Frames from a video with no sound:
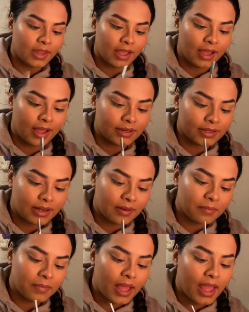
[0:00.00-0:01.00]
I did a
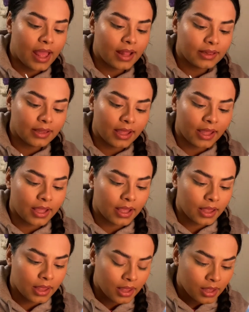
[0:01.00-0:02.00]
bad
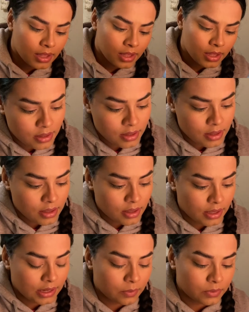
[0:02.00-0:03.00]
thing.
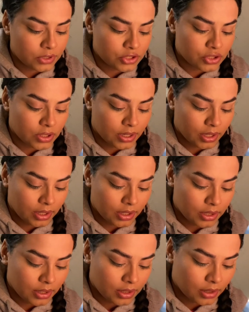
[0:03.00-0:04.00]
And I want to
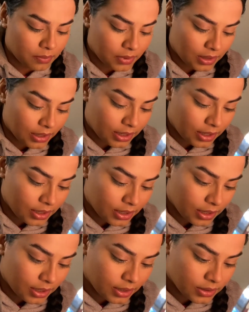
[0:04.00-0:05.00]
try applying
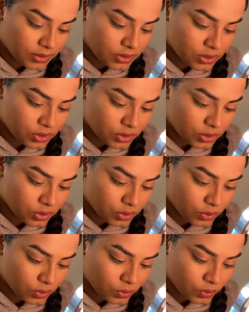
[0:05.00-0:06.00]
it
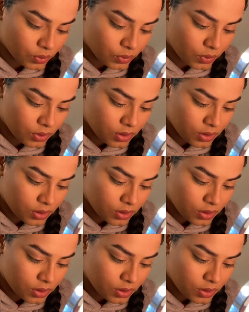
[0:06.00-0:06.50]
to